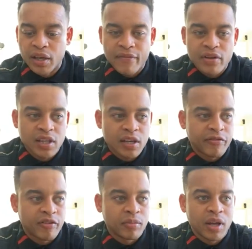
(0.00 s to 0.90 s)
Everything
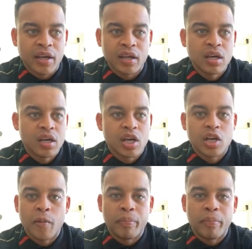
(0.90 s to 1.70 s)
from, like, you know,